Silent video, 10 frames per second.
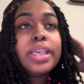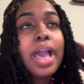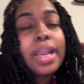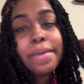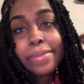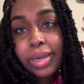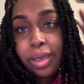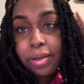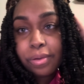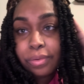Y'all let me
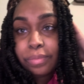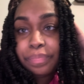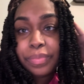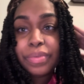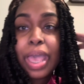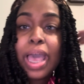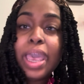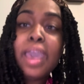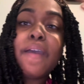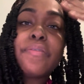know. Y'all
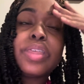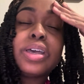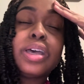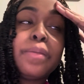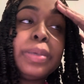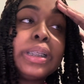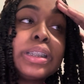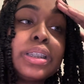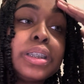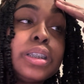have the
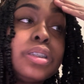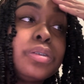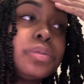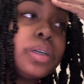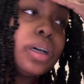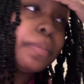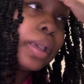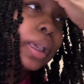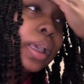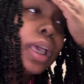ability to
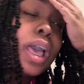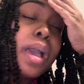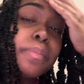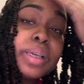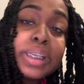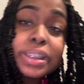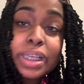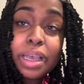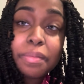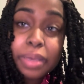comment. Please
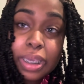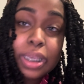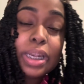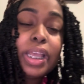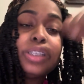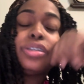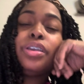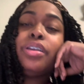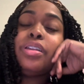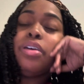comment. Let your
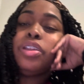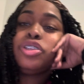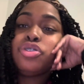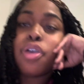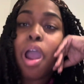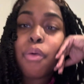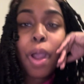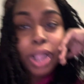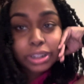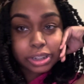girl know that you are
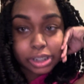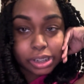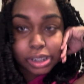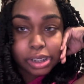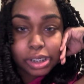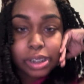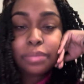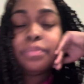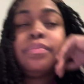watching.